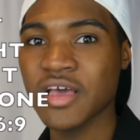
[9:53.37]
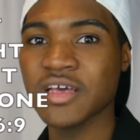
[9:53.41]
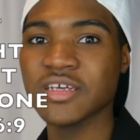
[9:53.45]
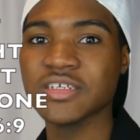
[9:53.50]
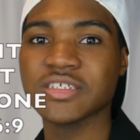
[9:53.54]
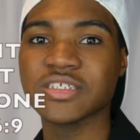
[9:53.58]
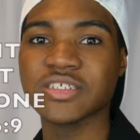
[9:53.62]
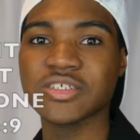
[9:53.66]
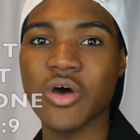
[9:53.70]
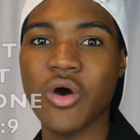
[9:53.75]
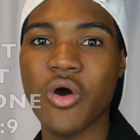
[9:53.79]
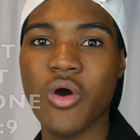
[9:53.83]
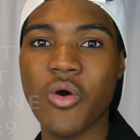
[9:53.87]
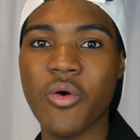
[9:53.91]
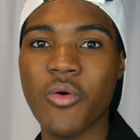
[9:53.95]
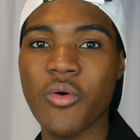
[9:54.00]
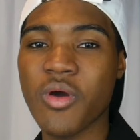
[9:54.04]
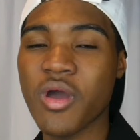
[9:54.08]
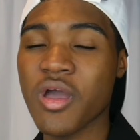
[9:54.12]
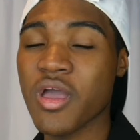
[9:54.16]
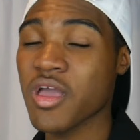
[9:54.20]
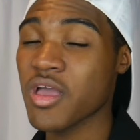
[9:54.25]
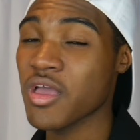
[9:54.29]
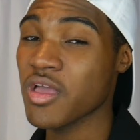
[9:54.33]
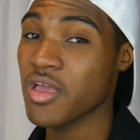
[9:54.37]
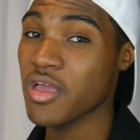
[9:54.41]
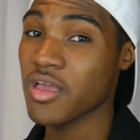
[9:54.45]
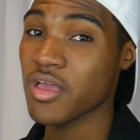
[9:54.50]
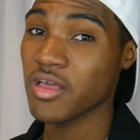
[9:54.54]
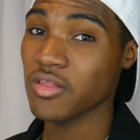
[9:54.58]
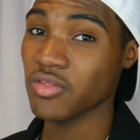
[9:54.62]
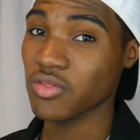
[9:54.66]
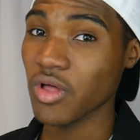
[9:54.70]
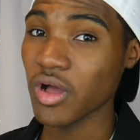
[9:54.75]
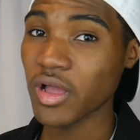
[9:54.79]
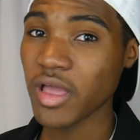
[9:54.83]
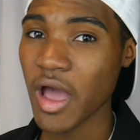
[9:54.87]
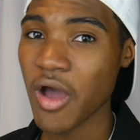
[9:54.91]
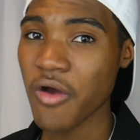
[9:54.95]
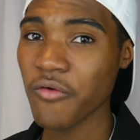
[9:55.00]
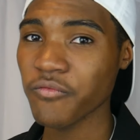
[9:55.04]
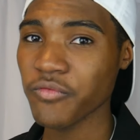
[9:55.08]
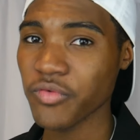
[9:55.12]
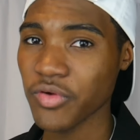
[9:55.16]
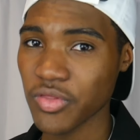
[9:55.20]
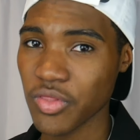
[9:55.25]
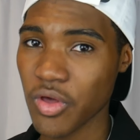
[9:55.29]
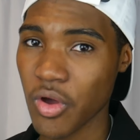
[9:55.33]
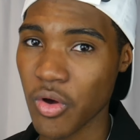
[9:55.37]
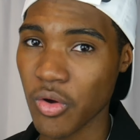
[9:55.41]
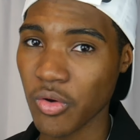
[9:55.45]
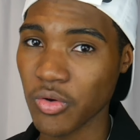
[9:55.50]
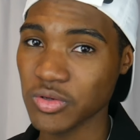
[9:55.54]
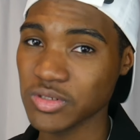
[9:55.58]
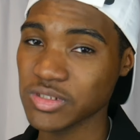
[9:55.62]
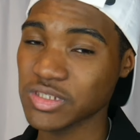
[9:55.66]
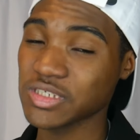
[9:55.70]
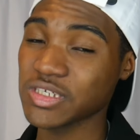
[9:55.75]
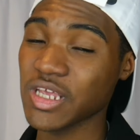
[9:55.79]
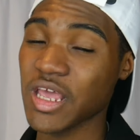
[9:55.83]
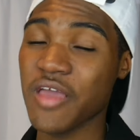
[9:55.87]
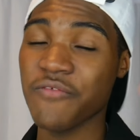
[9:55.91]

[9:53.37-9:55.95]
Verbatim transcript: So look out for those.